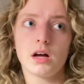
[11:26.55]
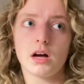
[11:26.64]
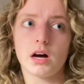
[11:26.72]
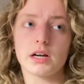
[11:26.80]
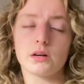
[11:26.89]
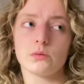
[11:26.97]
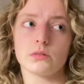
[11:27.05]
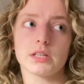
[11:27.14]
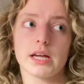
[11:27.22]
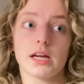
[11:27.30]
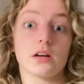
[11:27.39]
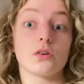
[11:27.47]
And I was
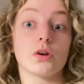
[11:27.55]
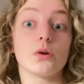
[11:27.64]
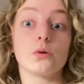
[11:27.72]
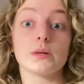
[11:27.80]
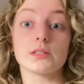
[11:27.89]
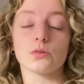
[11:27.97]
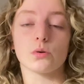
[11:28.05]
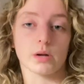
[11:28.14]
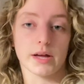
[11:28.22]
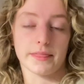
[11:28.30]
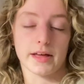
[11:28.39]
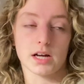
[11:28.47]
like, no, it's not
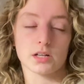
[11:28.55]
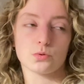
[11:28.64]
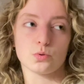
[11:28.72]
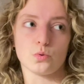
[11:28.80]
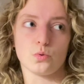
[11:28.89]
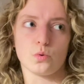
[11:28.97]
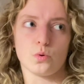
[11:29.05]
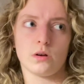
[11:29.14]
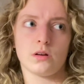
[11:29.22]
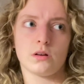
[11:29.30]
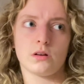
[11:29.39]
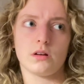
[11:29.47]
like that at all.
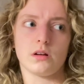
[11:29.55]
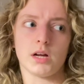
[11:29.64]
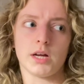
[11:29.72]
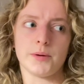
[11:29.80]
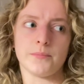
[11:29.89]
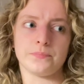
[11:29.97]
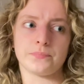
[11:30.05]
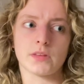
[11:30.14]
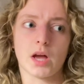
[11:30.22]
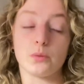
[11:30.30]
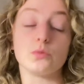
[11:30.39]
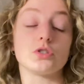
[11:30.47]

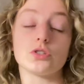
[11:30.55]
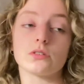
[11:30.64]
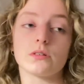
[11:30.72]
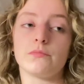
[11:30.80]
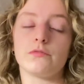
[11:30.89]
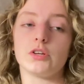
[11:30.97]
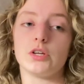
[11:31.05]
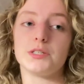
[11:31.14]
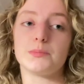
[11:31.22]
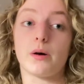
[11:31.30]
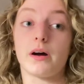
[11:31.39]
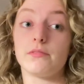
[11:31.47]
I was just
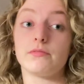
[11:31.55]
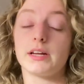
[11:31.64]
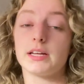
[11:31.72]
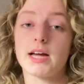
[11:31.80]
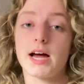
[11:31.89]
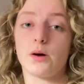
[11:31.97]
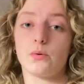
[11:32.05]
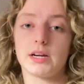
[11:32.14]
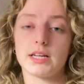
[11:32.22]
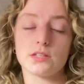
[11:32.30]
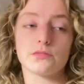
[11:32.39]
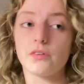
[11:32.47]
confused, but I figured it out
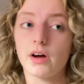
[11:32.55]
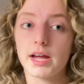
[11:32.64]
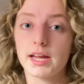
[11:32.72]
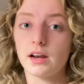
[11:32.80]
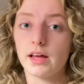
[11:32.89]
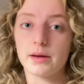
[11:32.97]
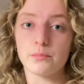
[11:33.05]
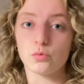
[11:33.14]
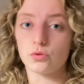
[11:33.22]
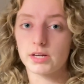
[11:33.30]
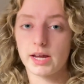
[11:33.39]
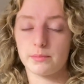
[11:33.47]
and it's fine. Like, I'm more
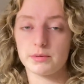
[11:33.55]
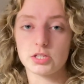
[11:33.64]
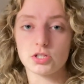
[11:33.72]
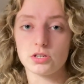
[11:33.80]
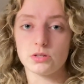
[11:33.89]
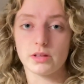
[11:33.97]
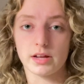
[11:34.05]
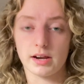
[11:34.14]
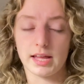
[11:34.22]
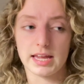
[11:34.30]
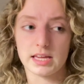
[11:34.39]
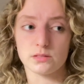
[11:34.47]
than happy to do that.
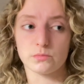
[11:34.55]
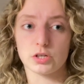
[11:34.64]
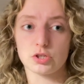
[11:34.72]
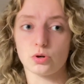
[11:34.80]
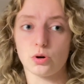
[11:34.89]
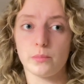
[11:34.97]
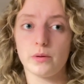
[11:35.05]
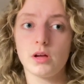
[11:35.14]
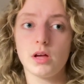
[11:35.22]
Like, it is my job.